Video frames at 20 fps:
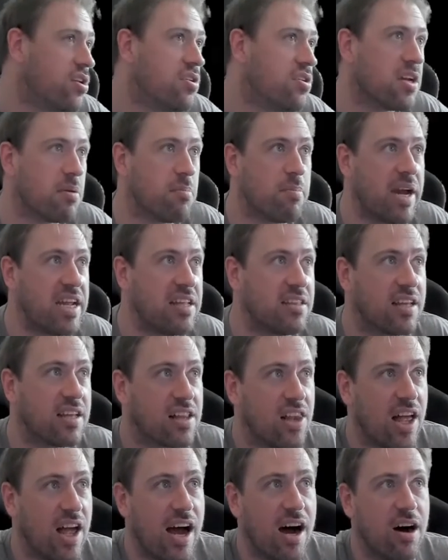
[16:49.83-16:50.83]
you can paint the
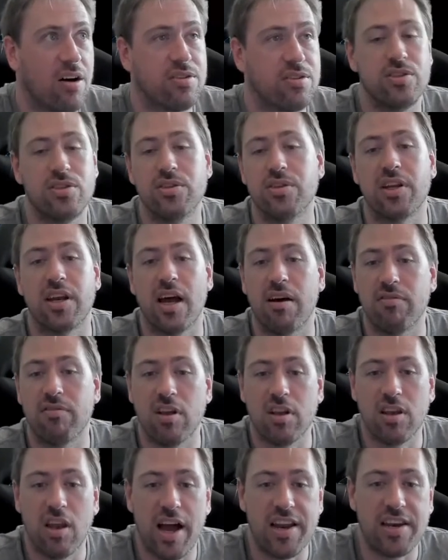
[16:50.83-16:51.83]
clouds, you can have
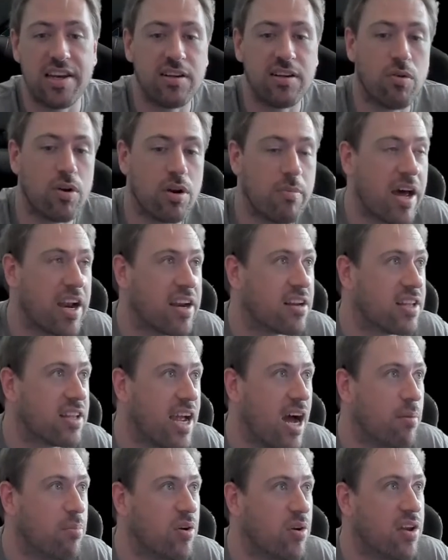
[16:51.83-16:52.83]
the lightning automatically
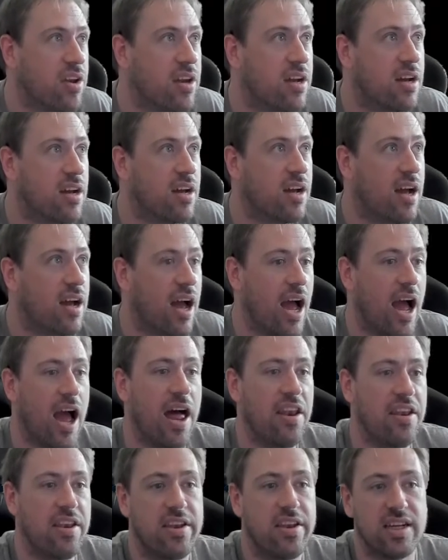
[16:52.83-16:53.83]
happen.
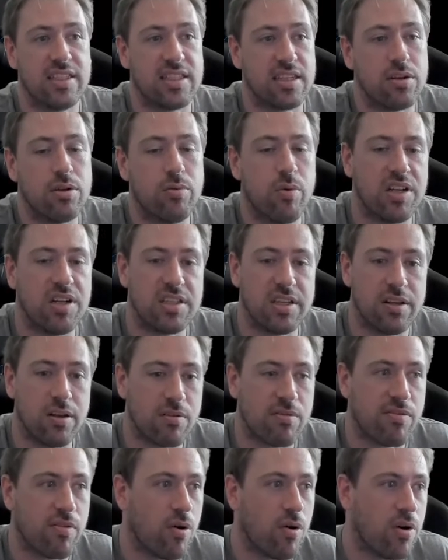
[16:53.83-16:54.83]
And that's a good one to
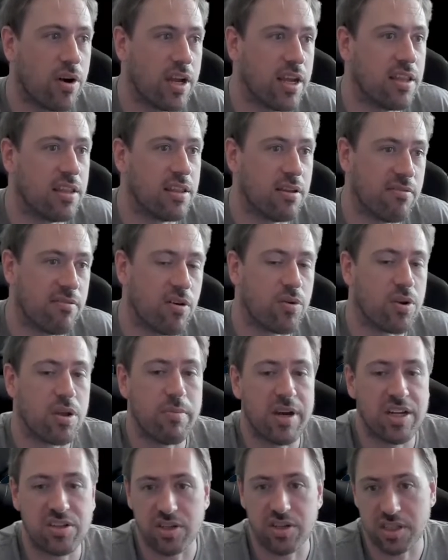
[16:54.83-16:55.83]
look for in the
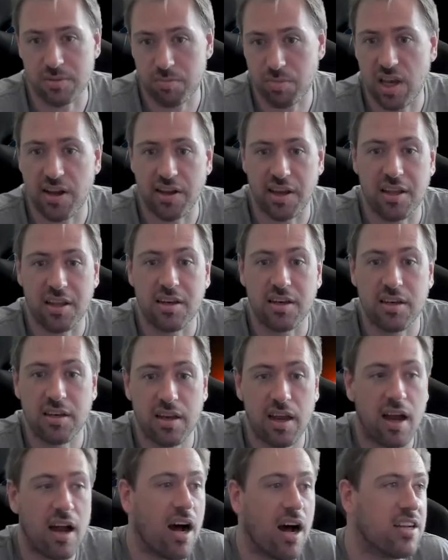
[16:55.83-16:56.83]
Volumetrics plugin.
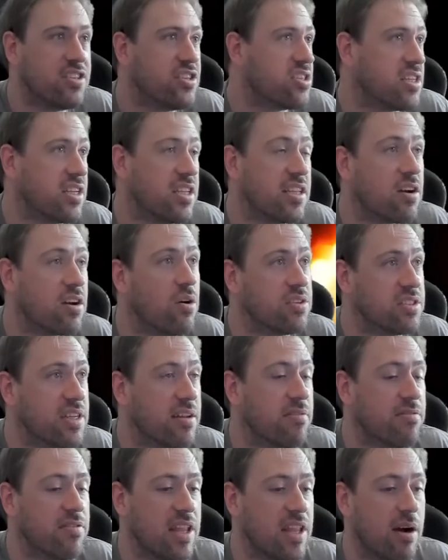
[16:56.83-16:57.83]
Just in the
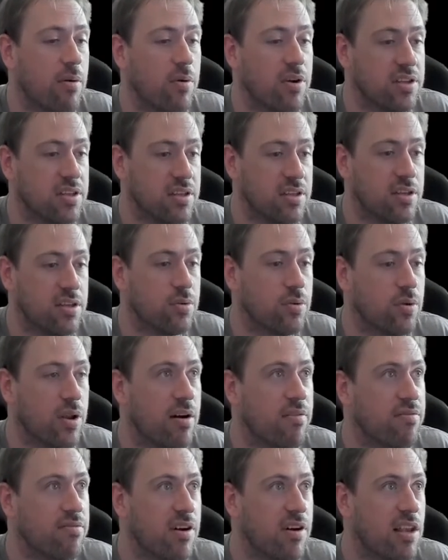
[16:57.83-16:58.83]
content for that one, you'll
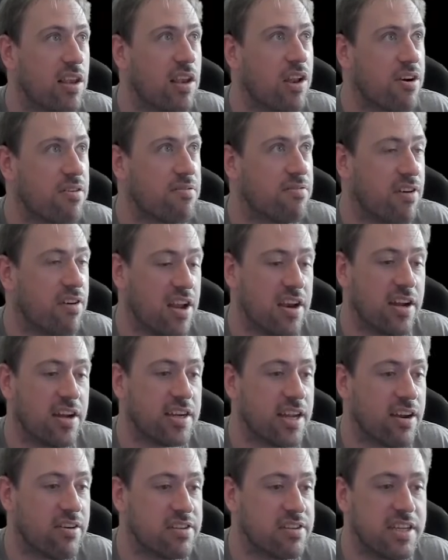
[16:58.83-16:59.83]
have a lot of fun, I
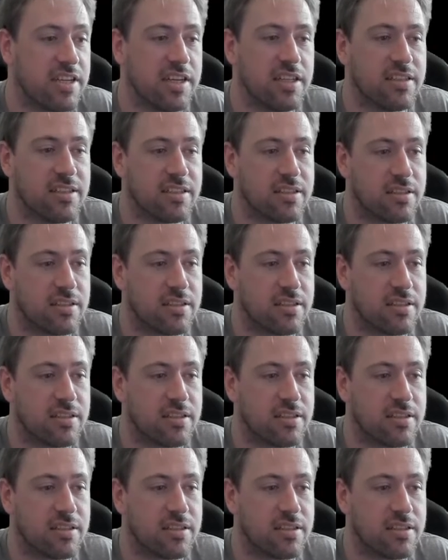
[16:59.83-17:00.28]
guarantee it.